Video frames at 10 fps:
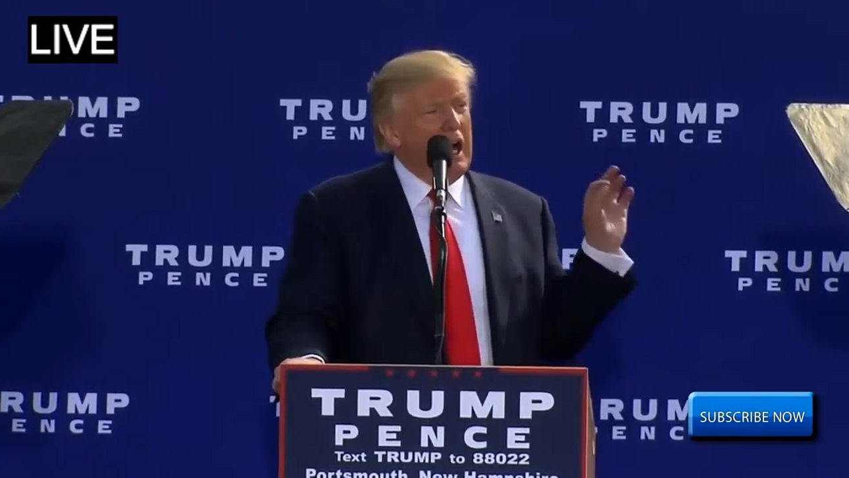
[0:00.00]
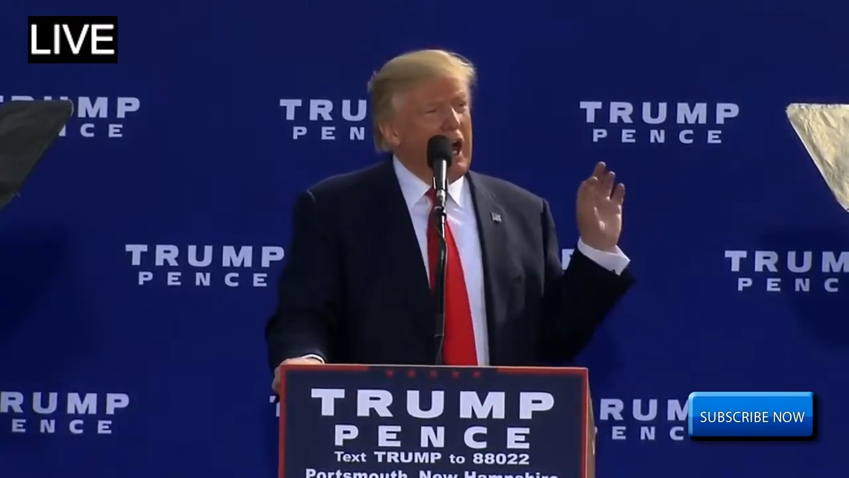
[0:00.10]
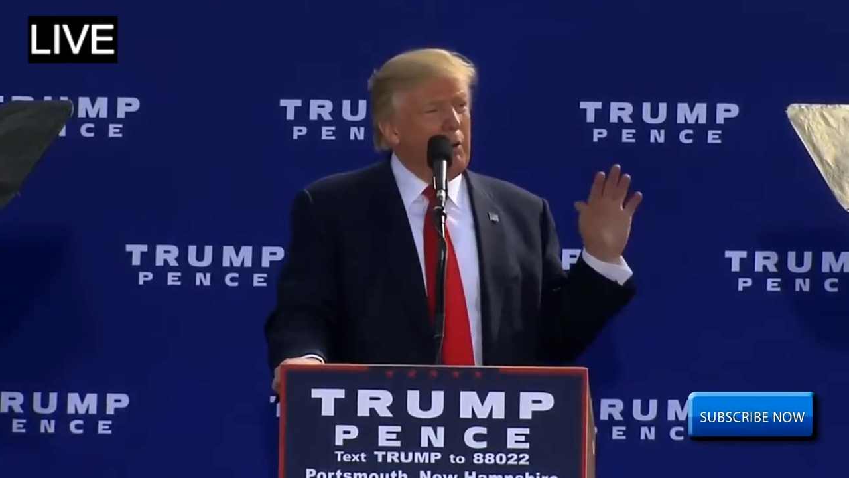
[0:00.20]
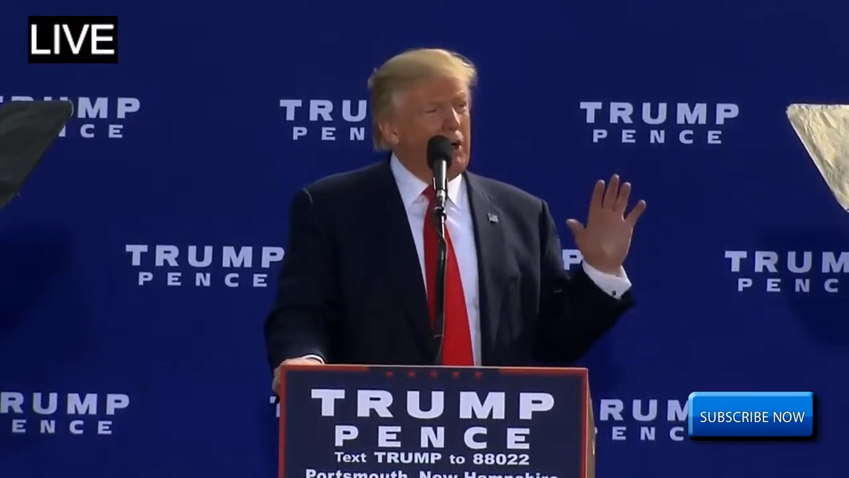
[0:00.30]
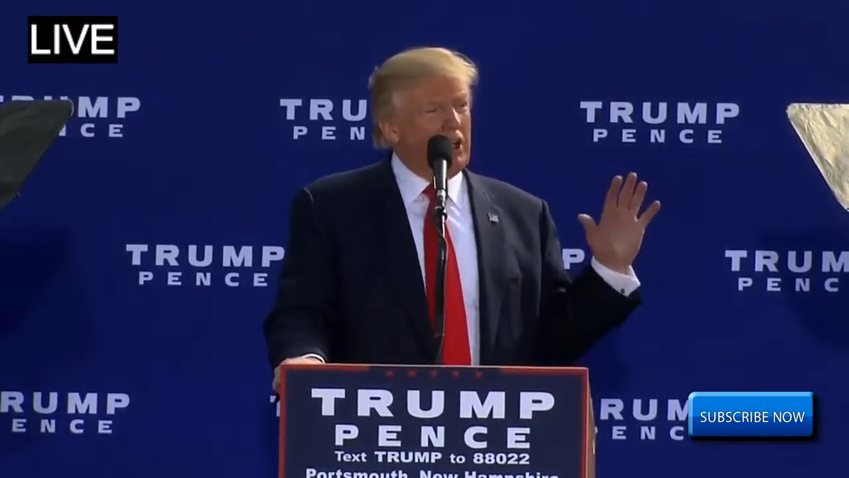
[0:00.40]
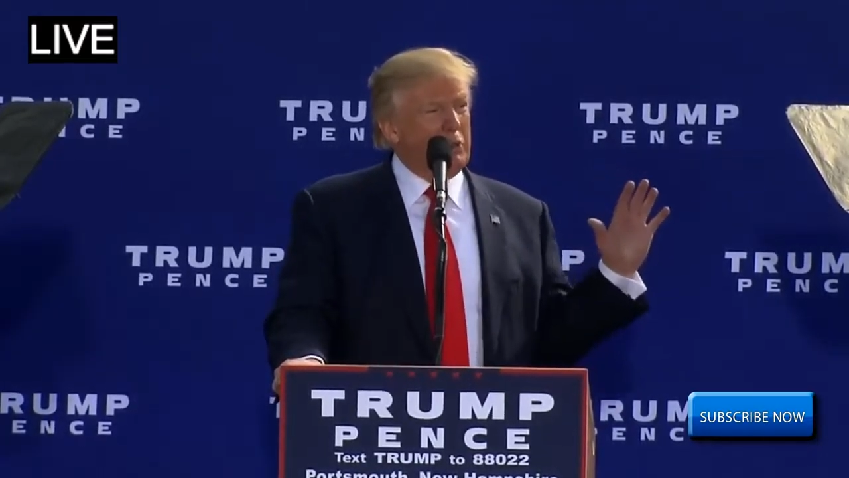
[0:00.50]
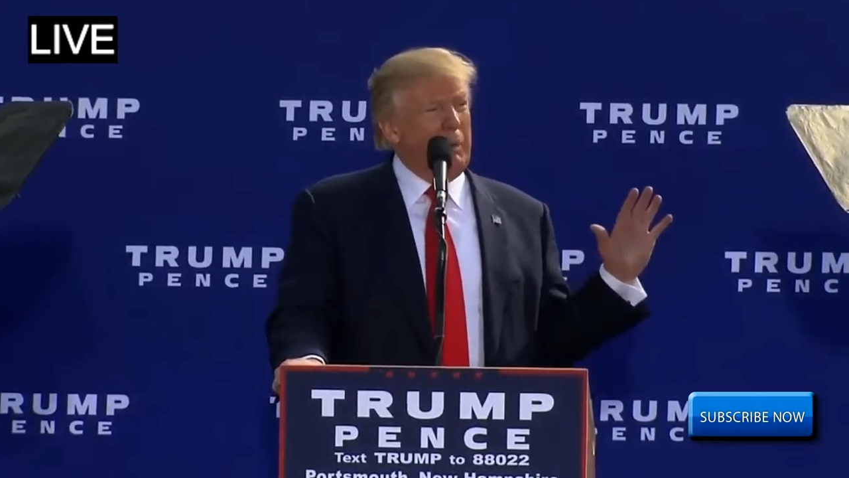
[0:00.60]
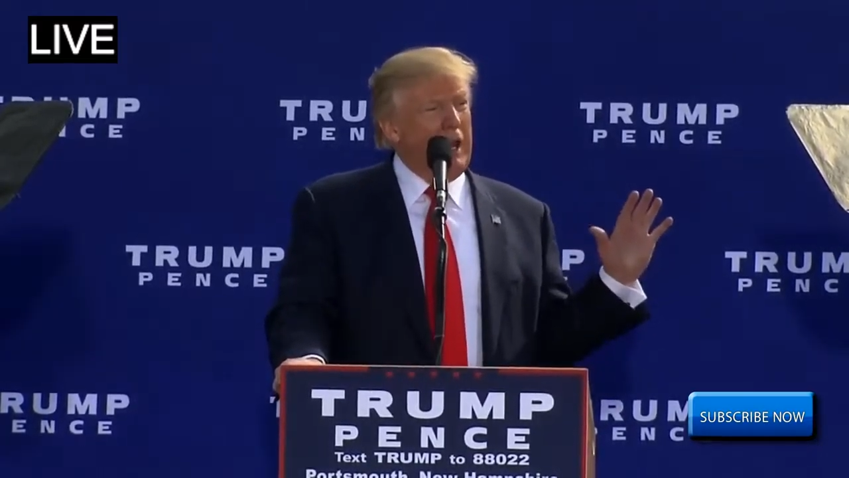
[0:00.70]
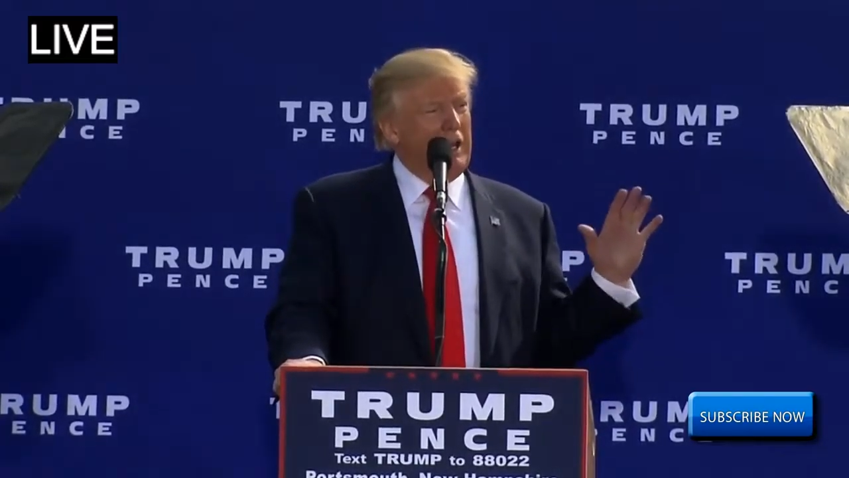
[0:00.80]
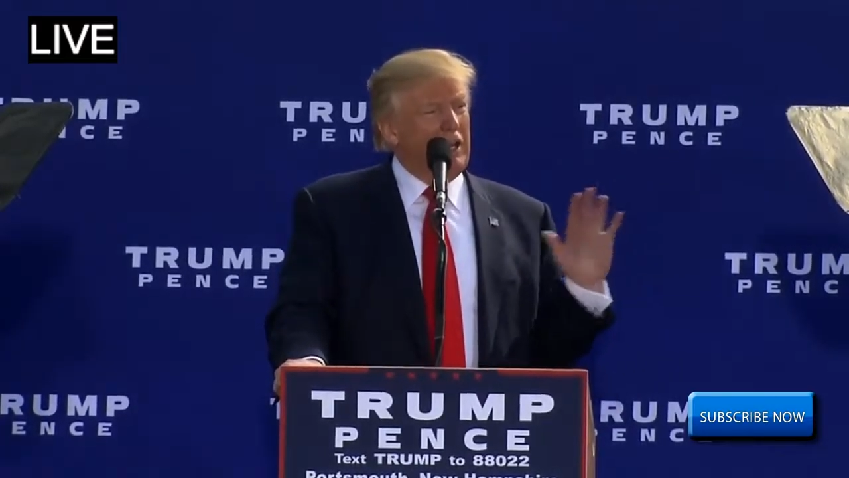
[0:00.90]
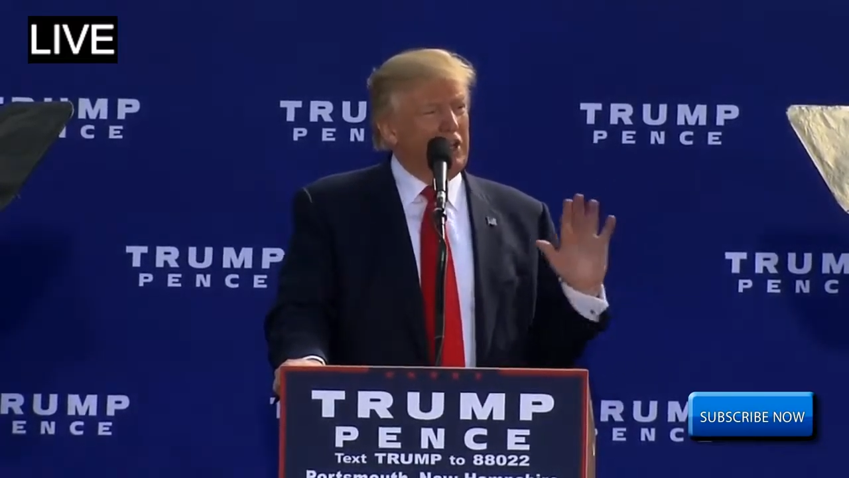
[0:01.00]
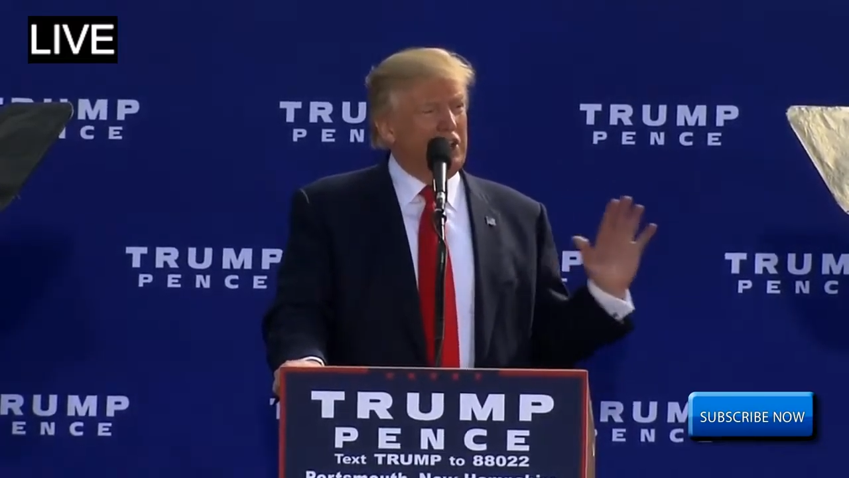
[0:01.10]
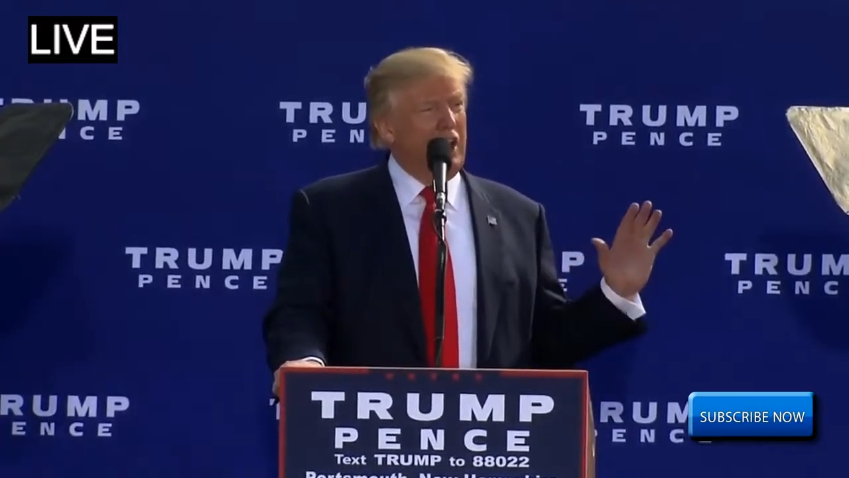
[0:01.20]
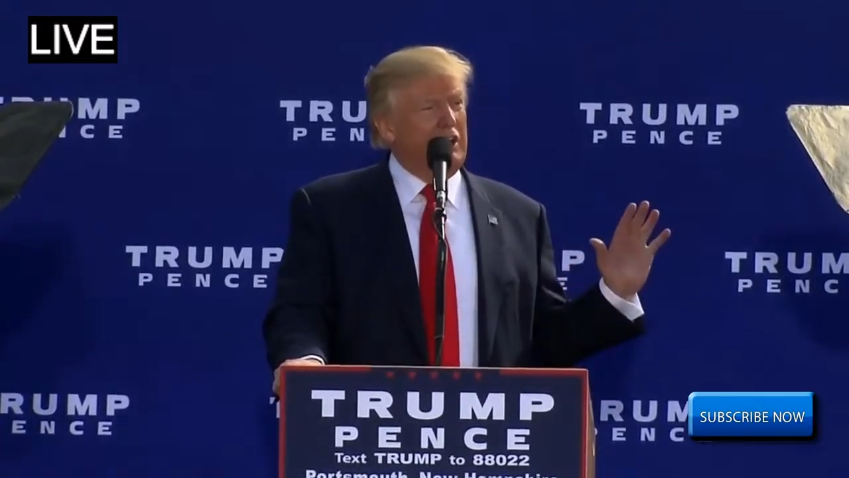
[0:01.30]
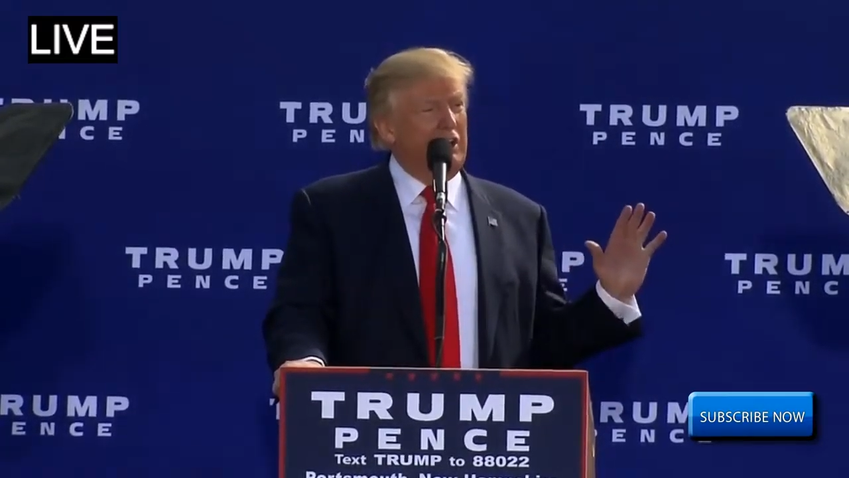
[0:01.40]
I would expand
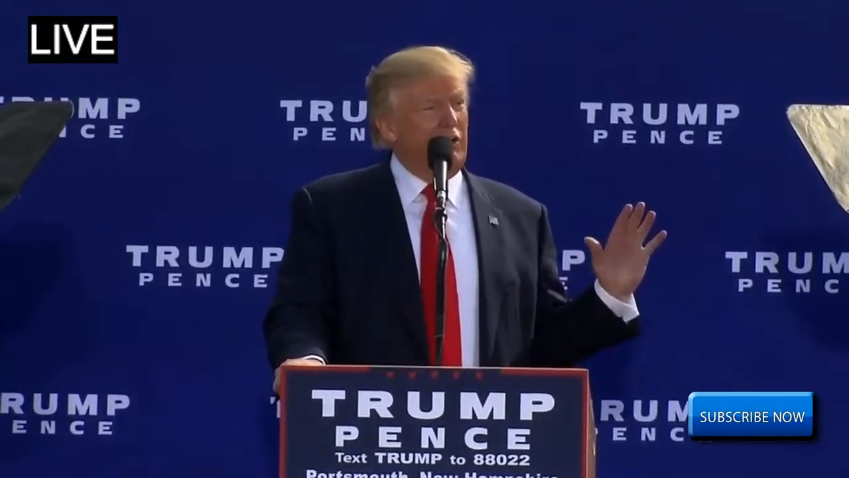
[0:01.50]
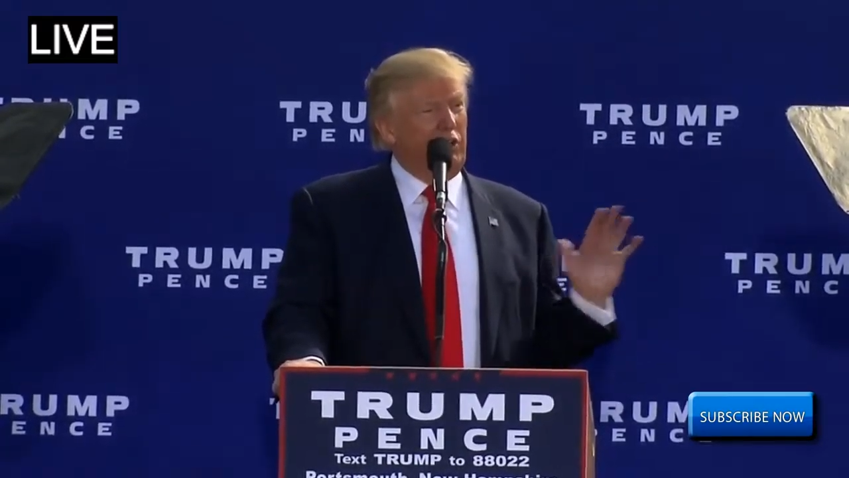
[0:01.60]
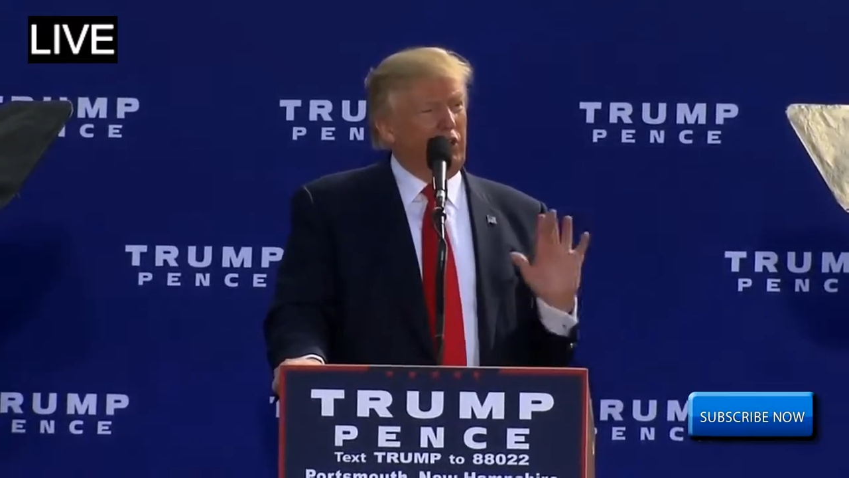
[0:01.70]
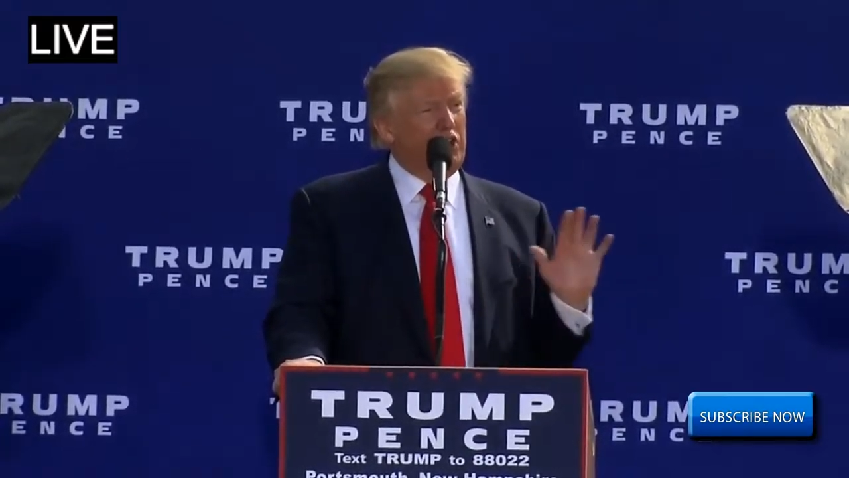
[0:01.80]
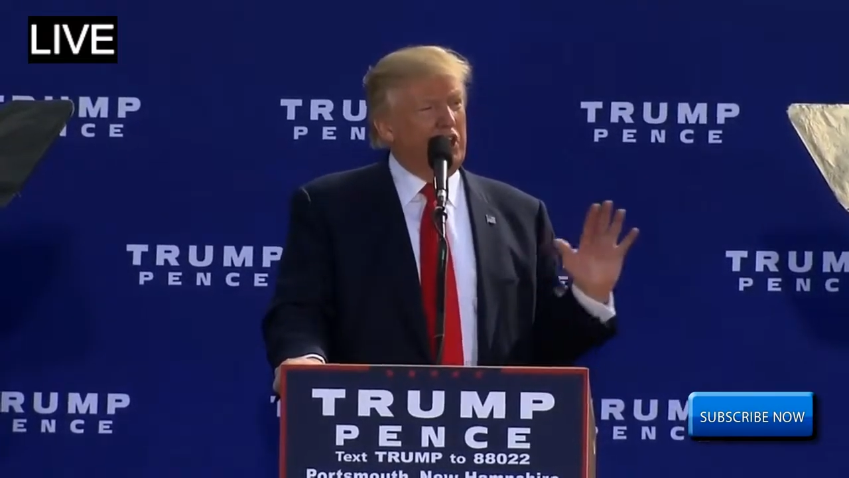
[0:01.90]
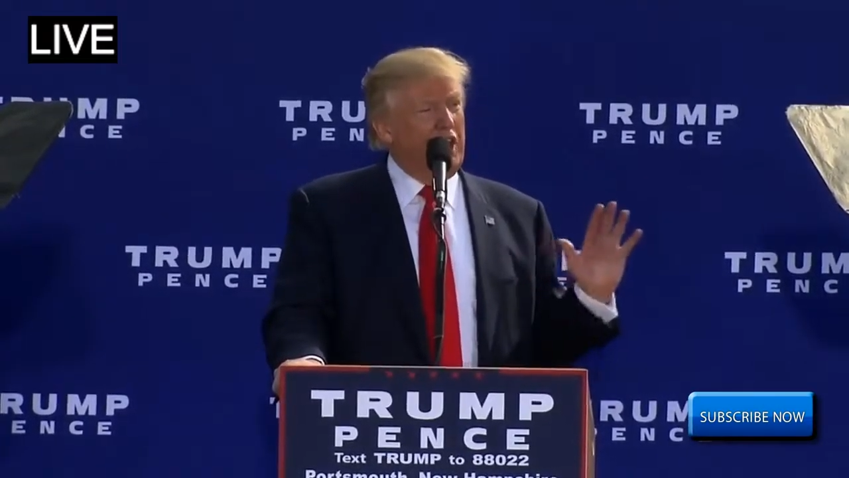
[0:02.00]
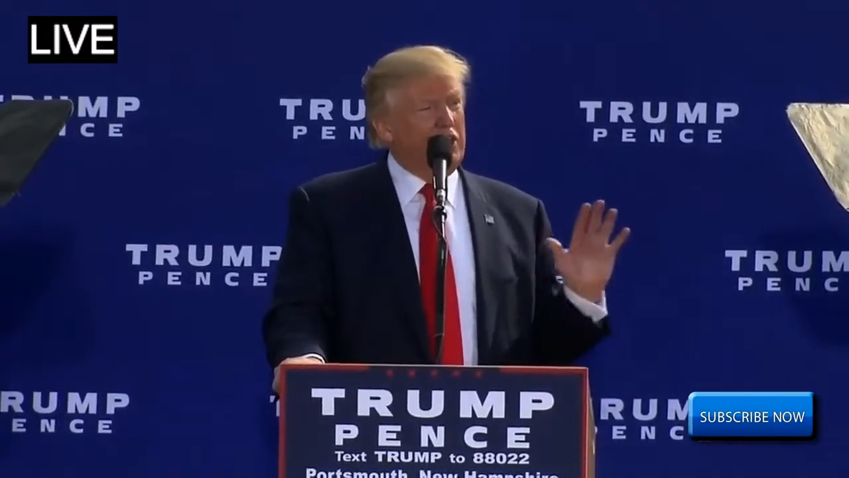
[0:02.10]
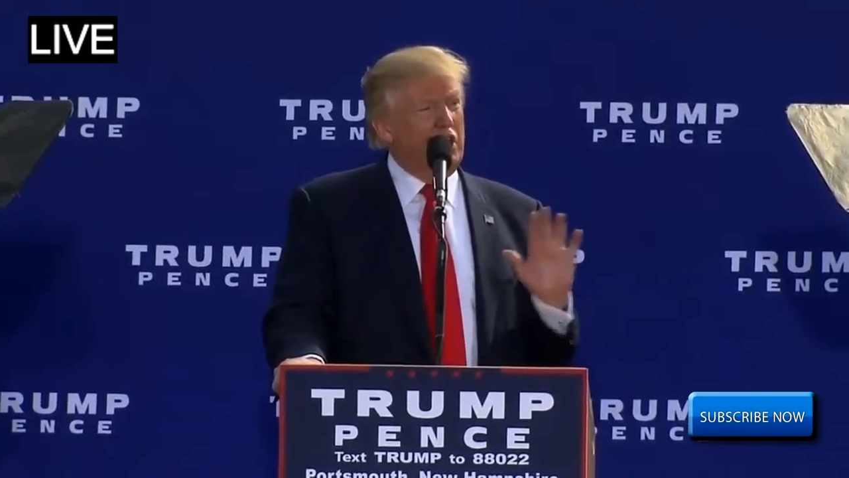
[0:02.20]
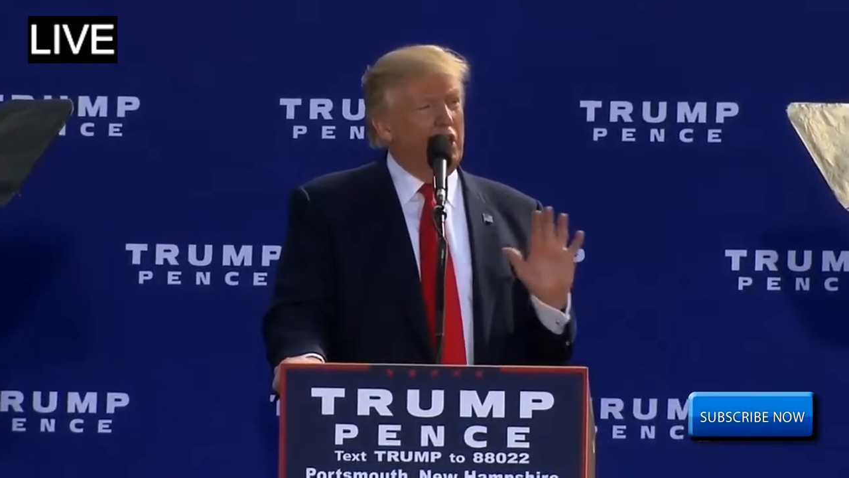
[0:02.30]
incentives for states